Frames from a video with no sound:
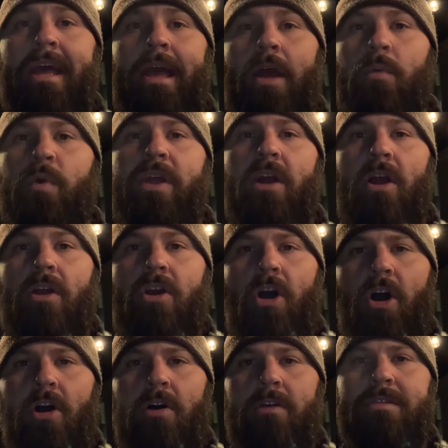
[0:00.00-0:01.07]
and we are
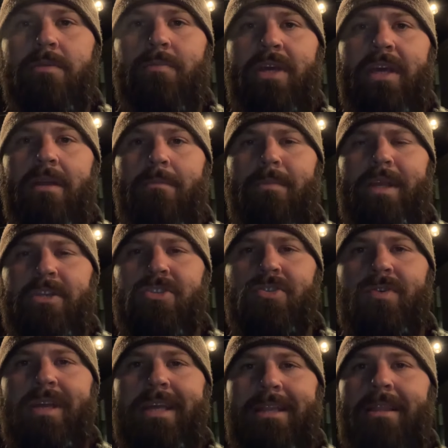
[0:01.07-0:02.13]
called to be in
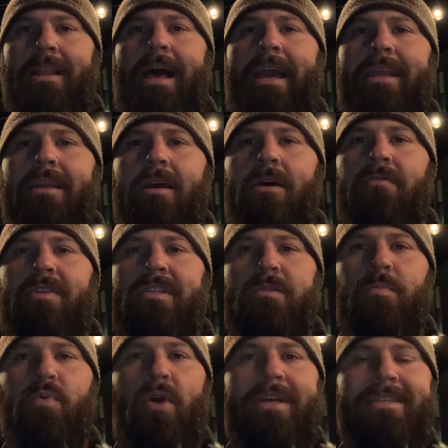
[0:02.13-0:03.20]
ministry in light of His
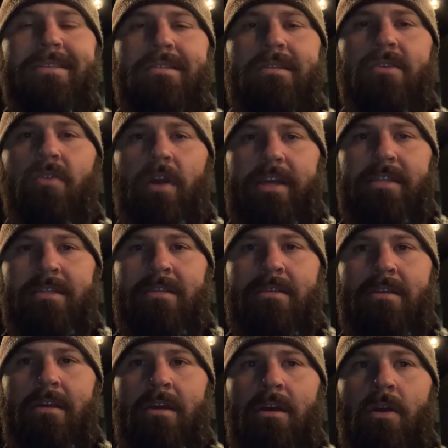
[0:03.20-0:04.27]
presence and grace
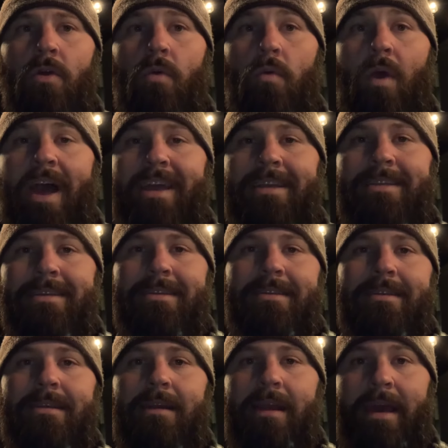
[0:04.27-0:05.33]
right
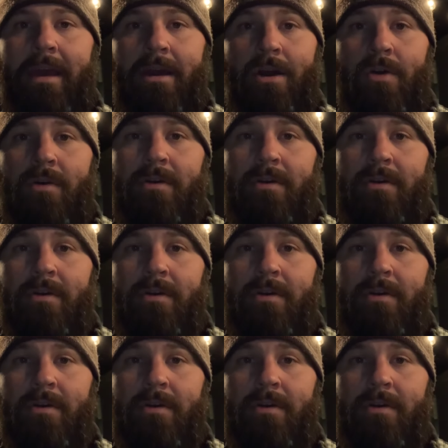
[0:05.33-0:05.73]
now.